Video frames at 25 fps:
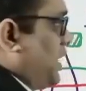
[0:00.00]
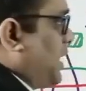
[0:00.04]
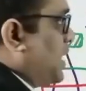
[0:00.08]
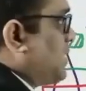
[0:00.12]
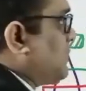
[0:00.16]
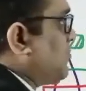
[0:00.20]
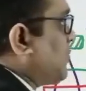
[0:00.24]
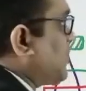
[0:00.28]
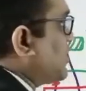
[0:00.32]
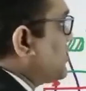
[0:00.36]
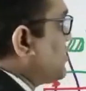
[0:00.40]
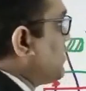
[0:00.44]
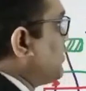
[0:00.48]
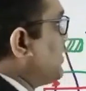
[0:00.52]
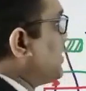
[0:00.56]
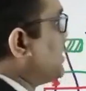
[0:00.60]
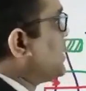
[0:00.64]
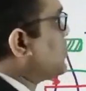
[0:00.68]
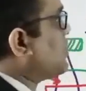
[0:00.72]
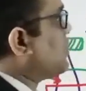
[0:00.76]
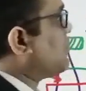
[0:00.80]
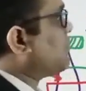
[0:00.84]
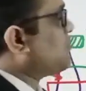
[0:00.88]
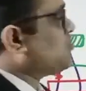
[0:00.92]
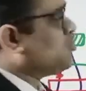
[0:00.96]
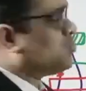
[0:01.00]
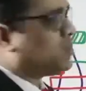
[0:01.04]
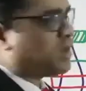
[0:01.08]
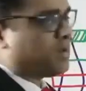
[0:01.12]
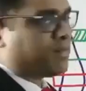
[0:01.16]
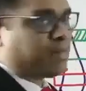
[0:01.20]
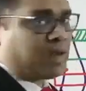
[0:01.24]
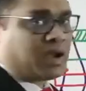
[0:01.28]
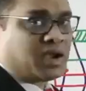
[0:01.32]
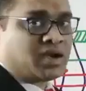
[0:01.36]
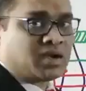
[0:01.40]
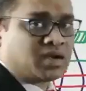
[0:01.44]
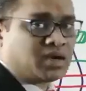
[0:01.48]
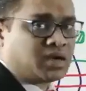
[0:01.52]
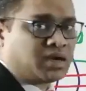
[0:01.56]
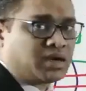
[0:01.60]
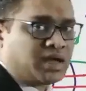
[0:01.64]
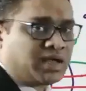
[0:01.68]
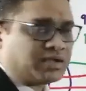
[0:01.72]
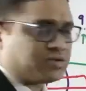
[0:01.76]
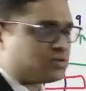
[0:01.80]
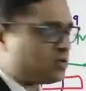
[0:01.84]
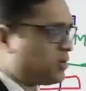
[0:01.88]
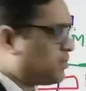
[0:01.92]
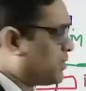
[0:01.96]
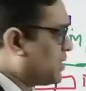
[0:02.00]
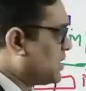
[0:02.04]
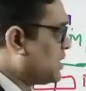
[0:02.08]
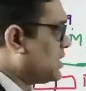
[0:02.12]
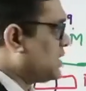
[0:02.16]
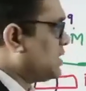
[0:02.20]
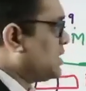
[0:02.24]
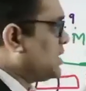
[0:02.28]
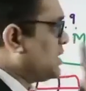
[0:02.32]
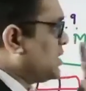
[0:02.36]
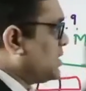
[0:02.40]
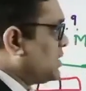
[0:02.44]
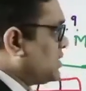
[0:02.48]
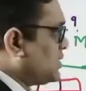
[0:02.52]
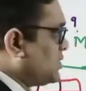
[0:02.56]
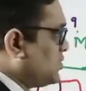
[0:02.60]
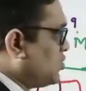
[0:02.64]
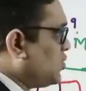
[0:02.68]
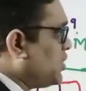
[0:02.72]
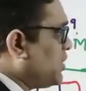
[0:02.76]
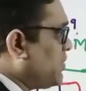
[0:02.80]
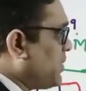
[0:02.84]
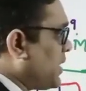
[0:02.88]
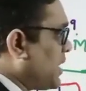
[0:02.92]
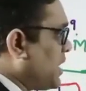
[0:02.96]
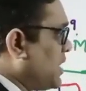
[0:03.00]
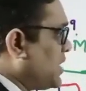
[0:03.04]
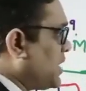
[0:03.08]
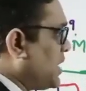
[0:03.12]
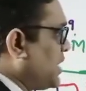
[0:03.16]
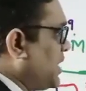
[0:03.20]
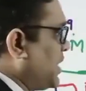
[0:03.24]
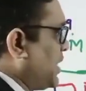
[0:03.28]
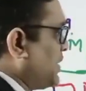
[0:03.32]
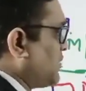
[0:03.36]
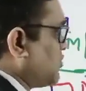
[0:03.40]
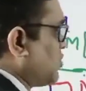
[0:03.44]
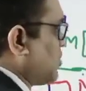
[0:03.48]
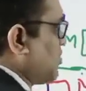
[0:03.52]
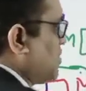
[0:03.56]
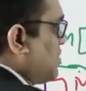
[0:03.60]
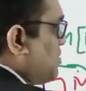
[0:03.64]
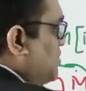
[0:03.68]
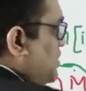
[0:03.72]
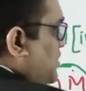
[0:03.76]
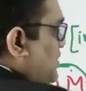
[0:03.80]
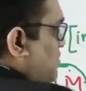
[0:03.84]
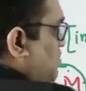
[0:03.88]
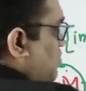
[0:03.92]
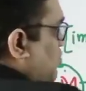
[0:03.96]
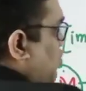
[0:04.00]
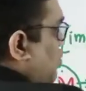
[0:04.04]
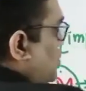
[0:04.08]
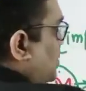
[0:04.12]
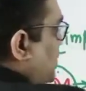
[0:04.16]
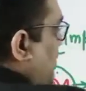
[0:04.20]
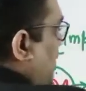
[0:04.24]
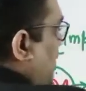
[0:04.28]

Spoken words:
And what is the meaning of uniparental disomy? Uniparental disomy means both